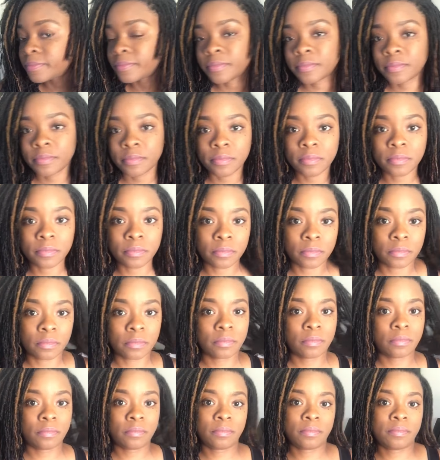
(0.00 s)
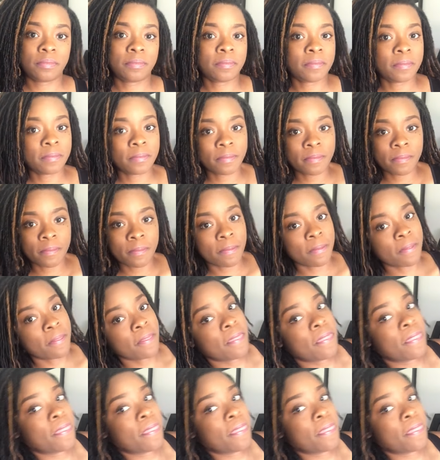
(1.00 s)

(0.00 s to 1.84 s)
Nobody speaks.